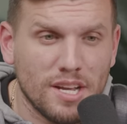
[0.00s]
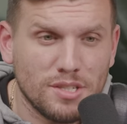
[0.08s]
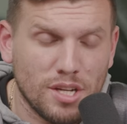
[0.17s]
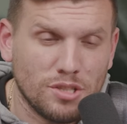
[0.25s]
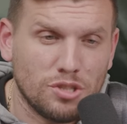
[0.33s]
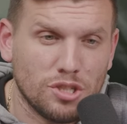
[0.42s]

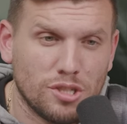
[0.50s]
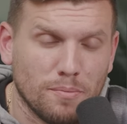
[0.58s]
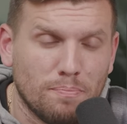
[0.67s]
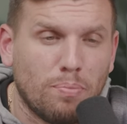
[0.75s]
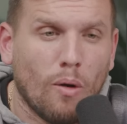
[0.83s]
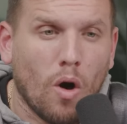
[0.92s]
is. It's just a
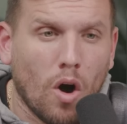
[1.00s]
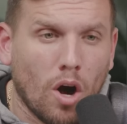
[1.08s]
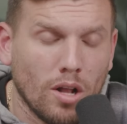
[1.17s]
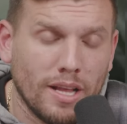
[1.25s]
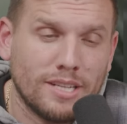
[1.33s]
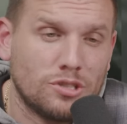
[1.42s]

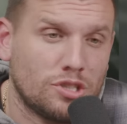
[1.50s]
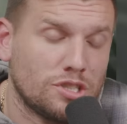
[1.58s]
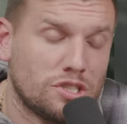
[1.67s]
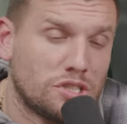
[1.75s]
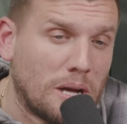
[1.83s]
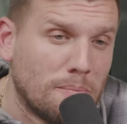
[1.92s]
ball. It's
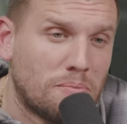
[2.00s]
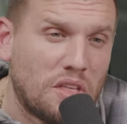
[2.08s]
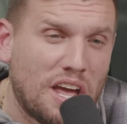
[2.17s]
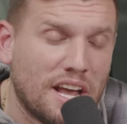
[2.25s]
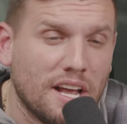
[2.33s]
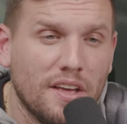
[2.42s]
just
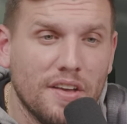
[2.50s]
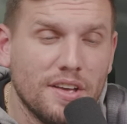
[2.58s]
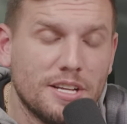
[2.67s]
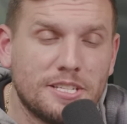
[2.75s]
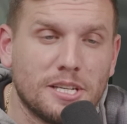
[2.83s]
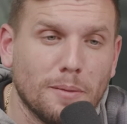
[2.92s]
something,
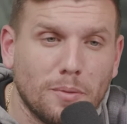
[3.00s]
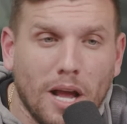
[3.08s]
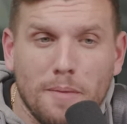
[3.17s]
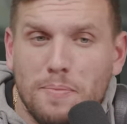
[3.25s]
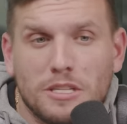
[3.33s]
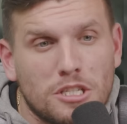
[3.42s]
some
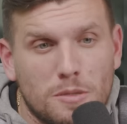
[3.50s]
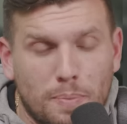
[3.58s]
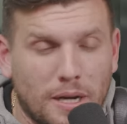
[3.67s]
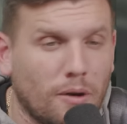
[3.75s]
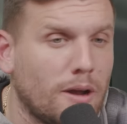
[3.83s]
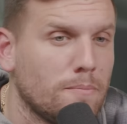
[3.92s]
type of
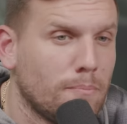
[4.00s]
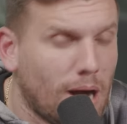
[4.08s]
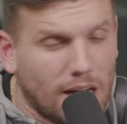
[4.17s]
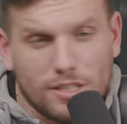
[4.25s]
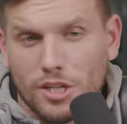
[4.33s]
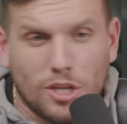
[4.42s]
spirit
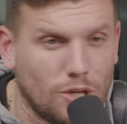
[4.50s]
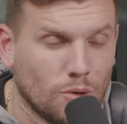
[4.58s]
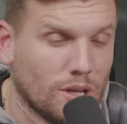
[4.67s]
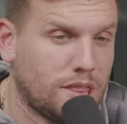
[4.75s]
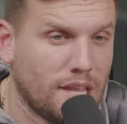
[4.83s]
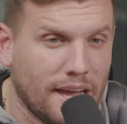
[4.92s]

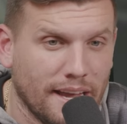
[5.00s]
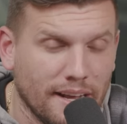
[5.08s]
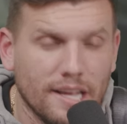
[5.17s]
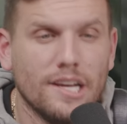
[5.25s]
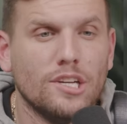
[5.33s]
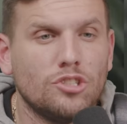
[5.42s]
molecule
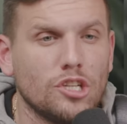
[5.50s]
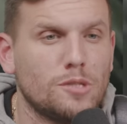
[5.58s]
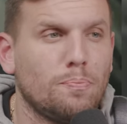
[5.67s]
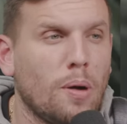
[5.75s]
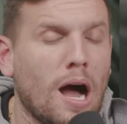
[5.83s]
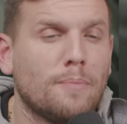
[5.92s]
thing
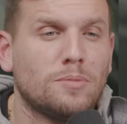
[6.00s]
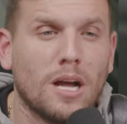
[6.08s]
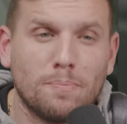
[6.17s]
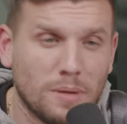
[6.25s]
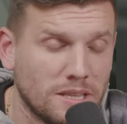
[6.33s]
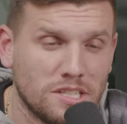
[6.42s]
just popped
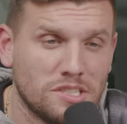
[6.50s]
up in